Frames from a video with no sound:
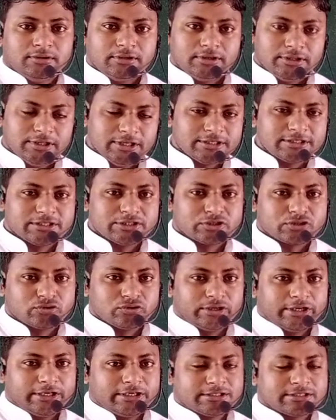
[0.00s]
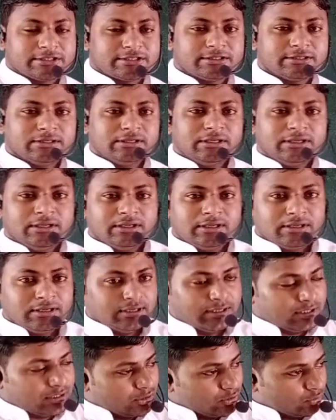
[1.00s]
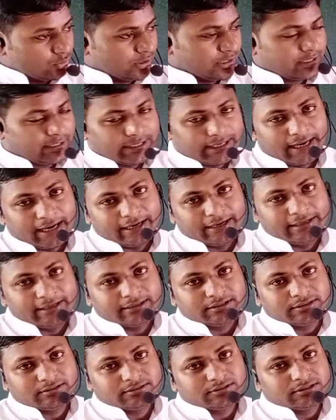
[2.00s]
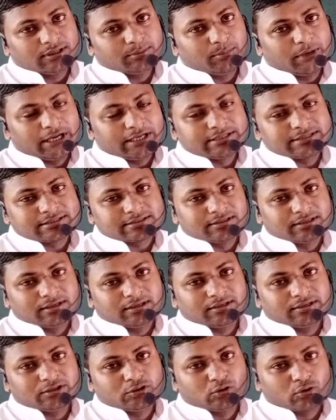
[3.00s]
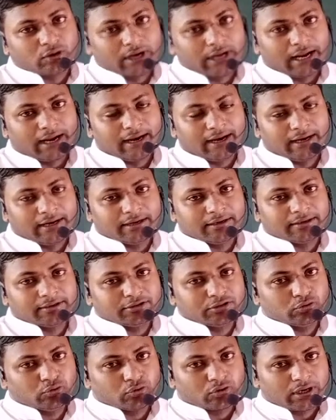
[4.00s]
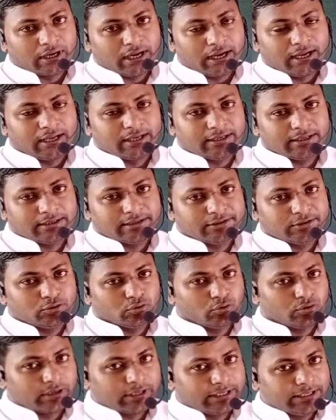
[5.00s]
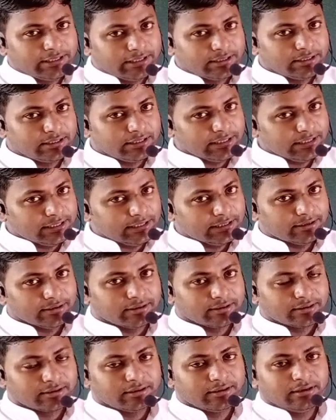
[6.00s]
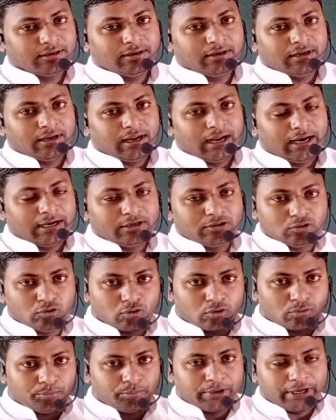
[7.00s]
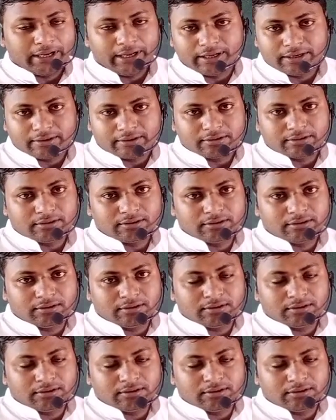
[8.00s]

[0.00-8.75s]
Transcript: Yes students, during riding the bicycle, your hand, your eye, your ear and your brain